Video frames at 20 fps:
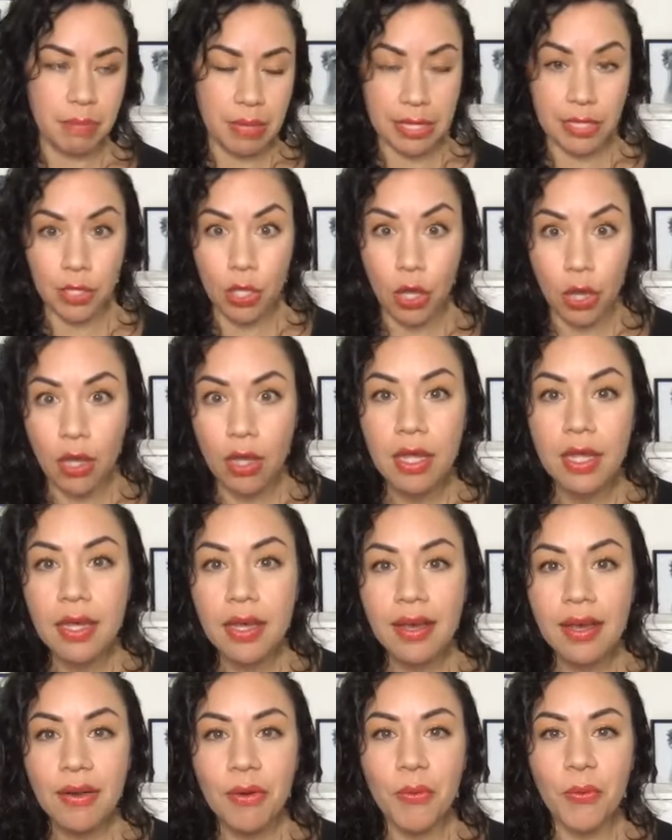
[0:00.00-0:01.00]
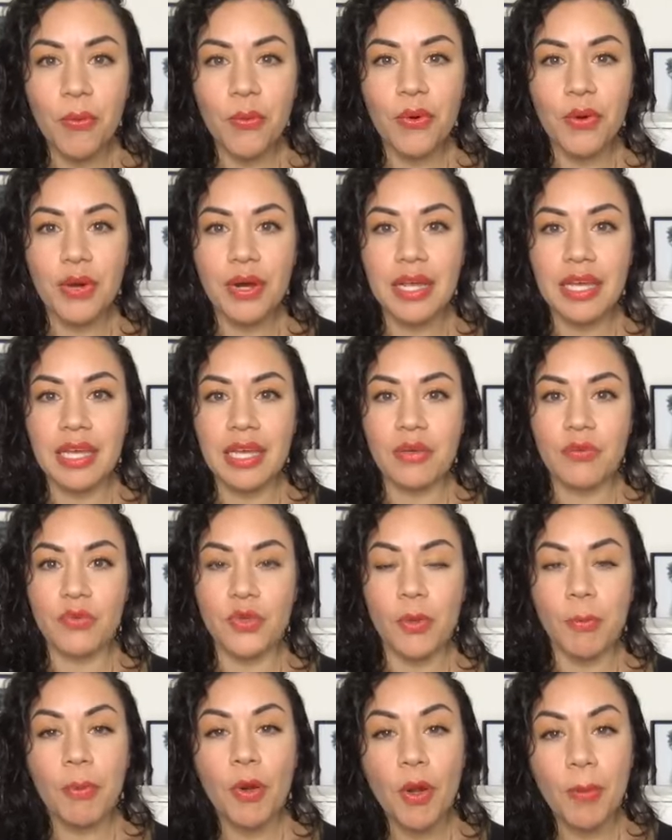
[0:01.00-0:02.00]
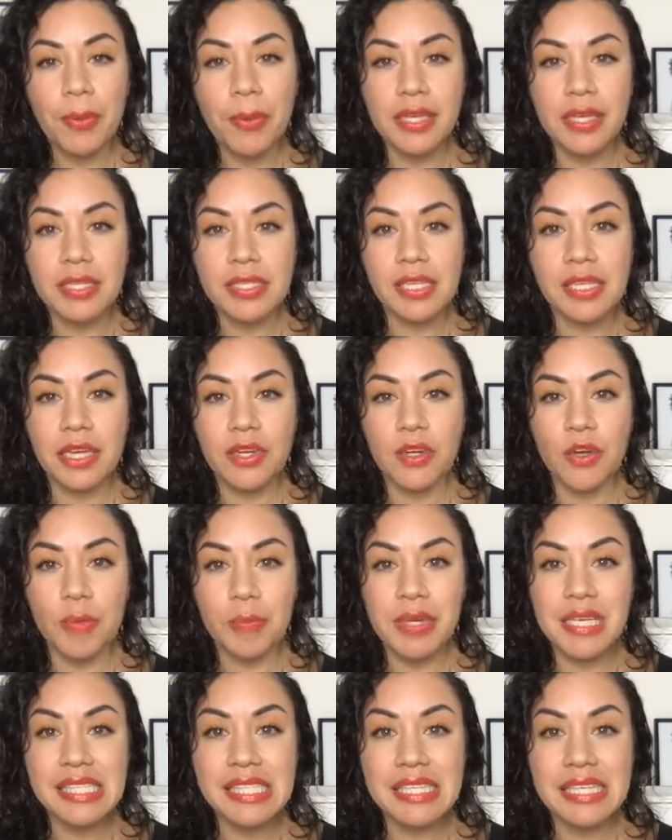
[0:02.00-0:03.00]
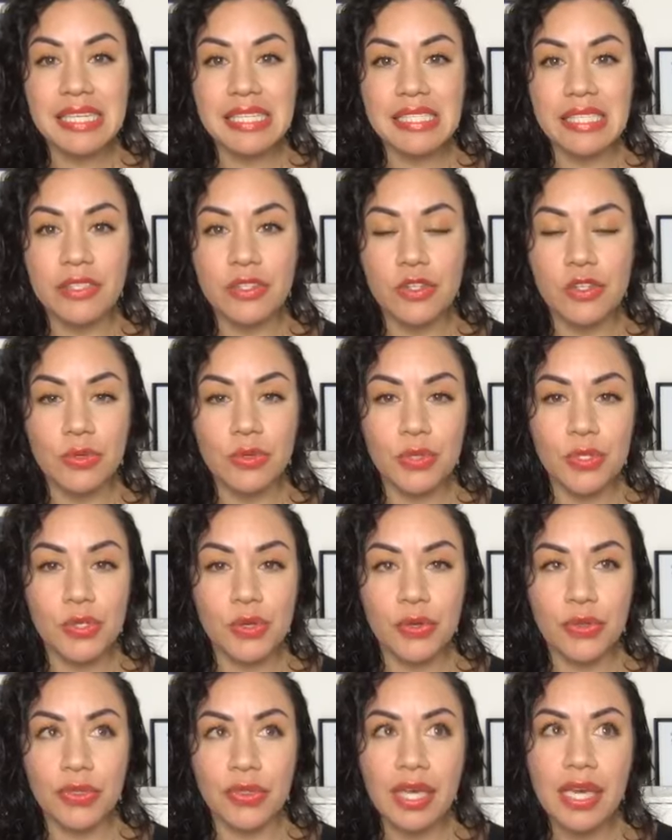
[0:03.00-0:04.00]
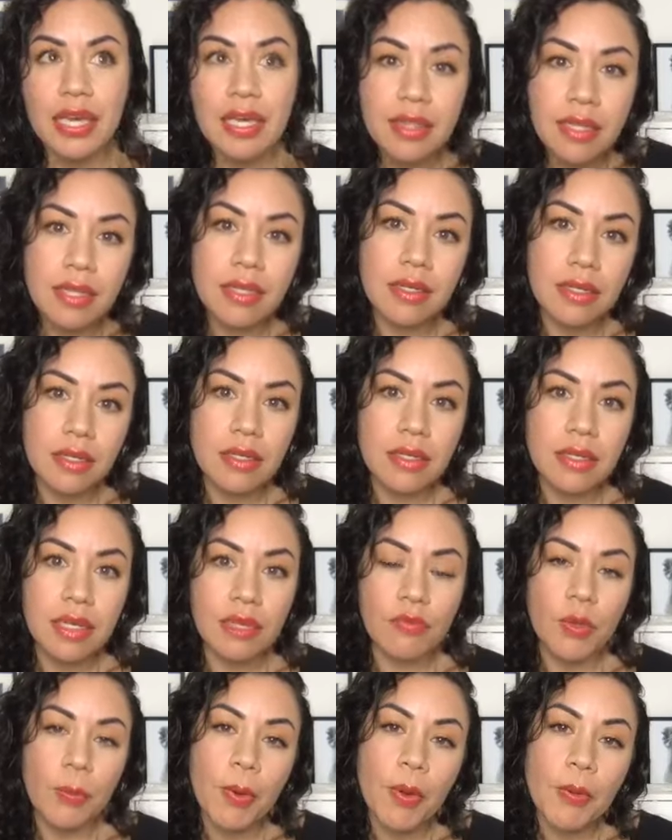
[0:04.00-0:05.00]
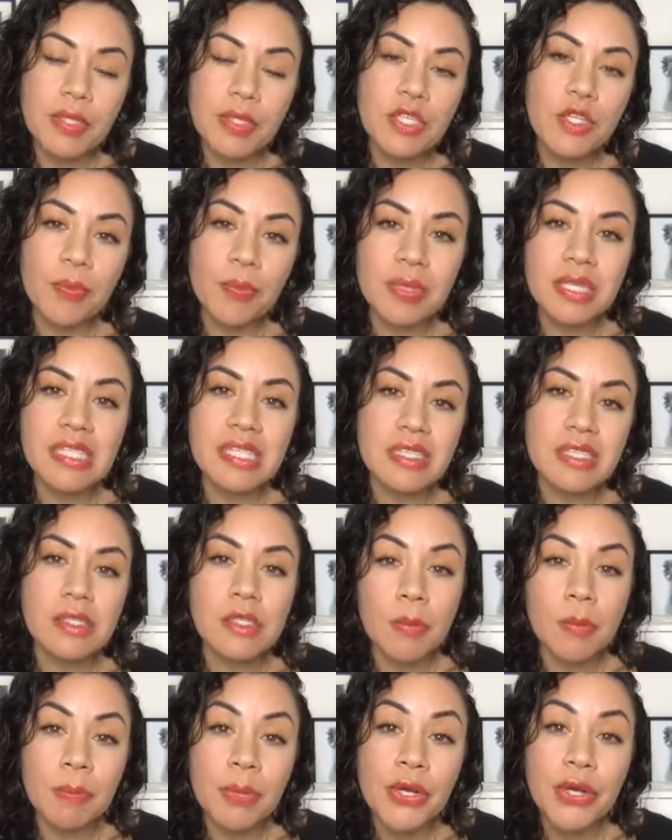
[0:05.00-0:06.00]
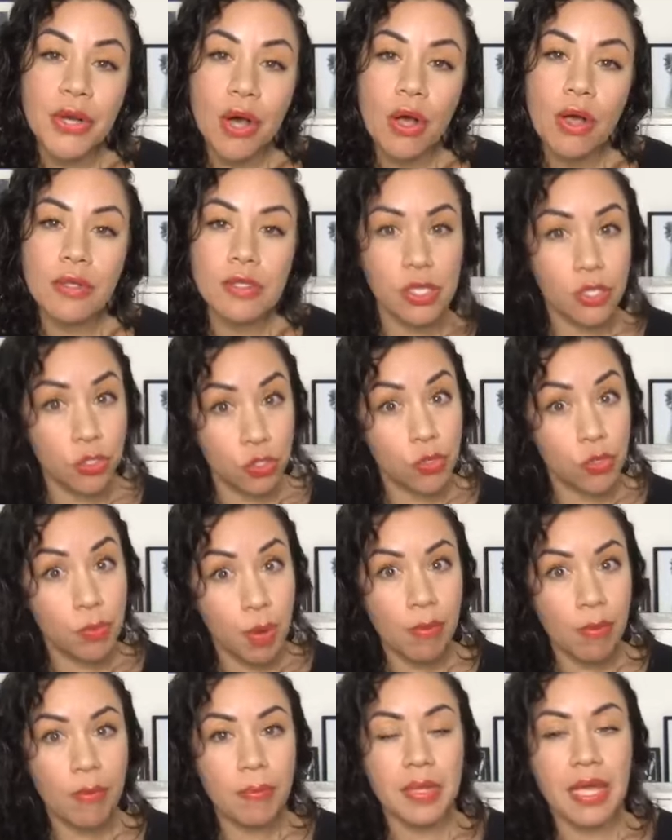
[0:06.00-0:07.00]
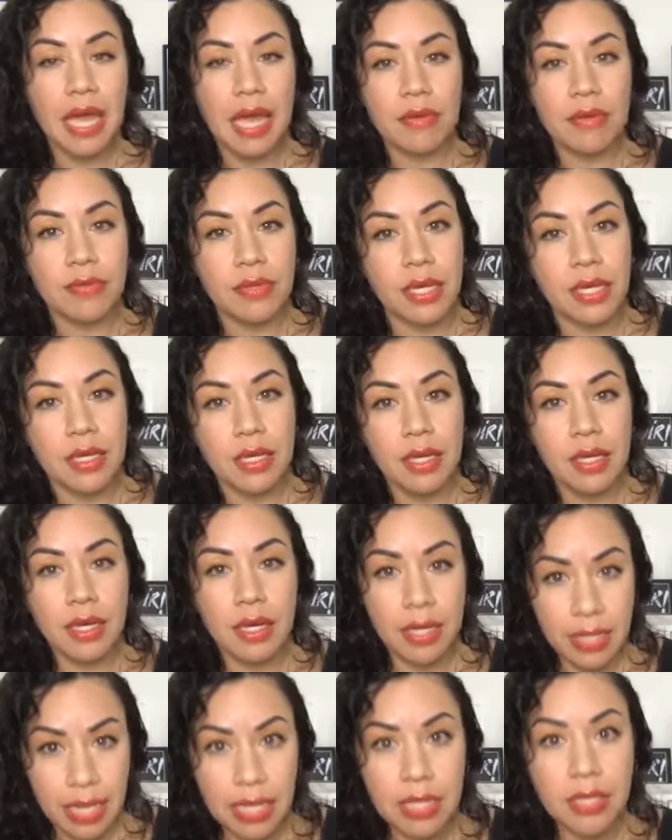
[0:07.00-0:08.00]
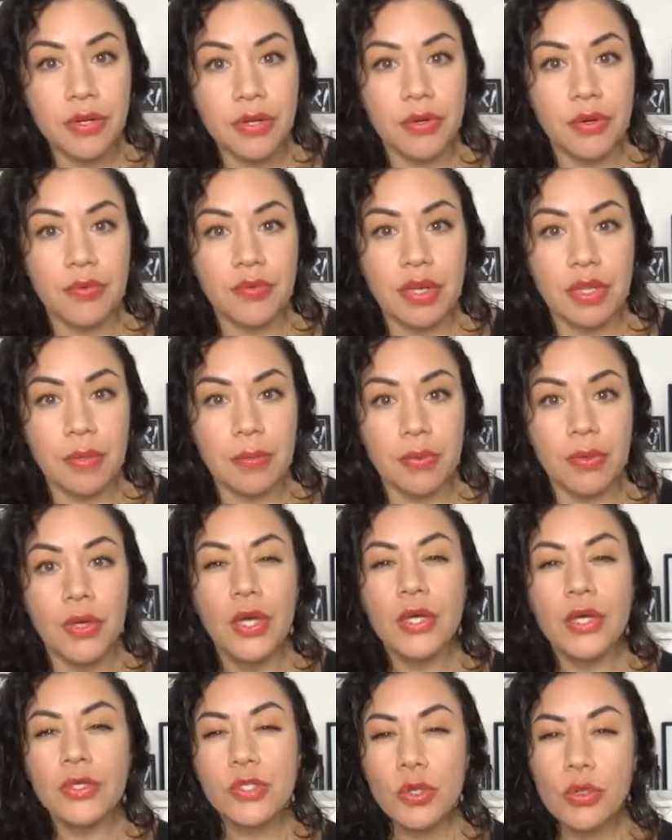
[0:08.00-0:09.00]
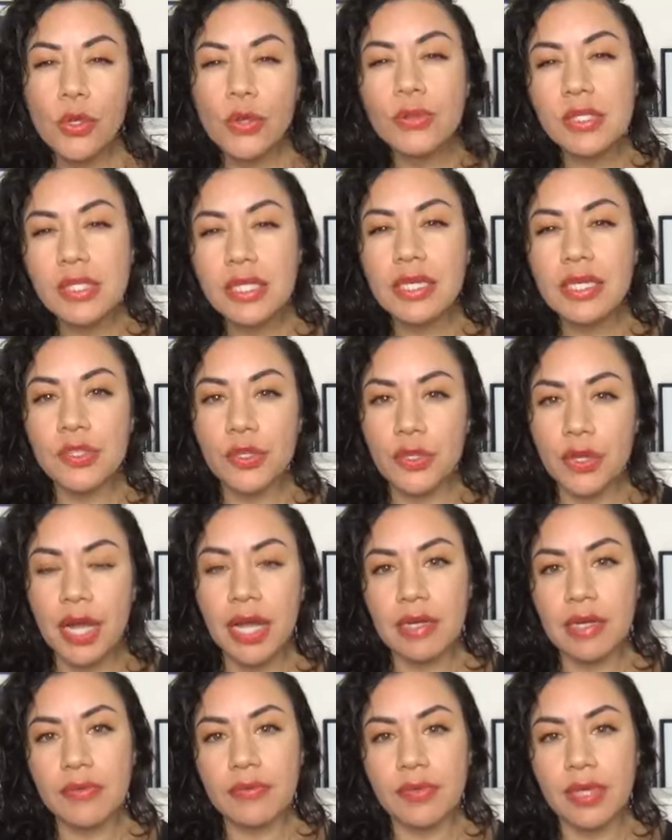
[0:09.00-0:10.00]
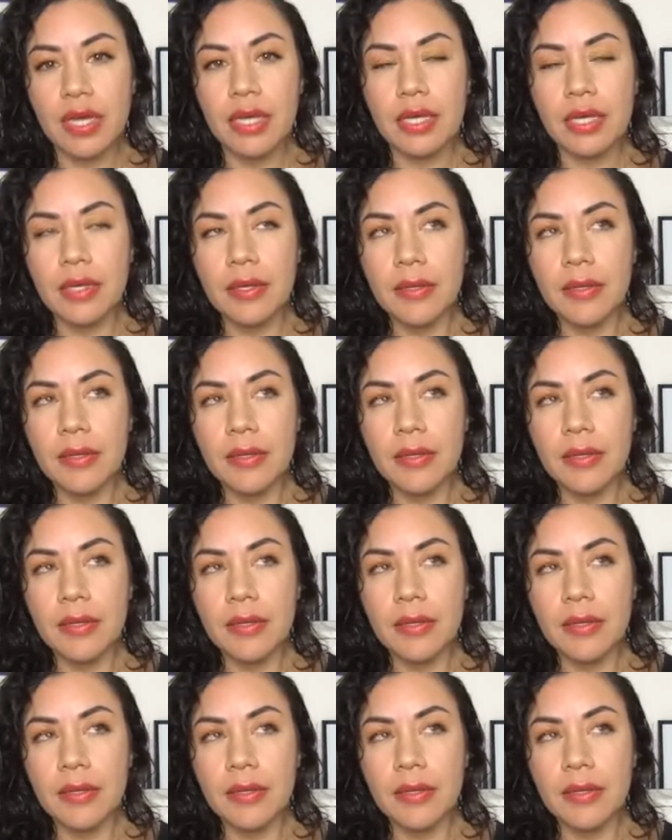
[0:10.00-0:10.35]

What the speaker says: law, or if your purpose in your business is to do a certain thing, then if your purpose in your business is to book calls, then you should probably have like a calendar available. So those things are kind of like,